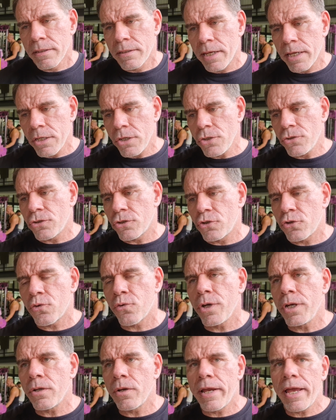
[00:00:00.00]
they used to
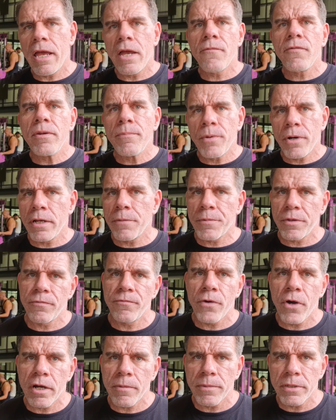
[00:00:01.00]
treat everybody
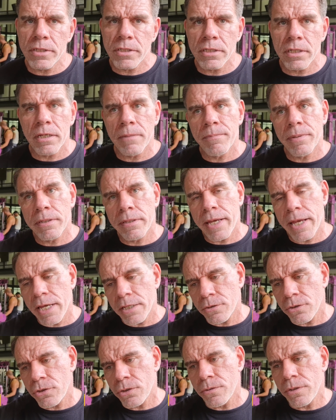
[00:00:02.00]
with vitamin C, but they
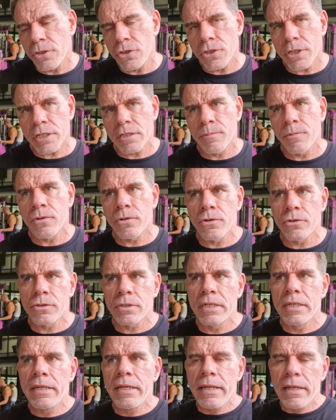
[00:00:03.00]
had to do it injectable because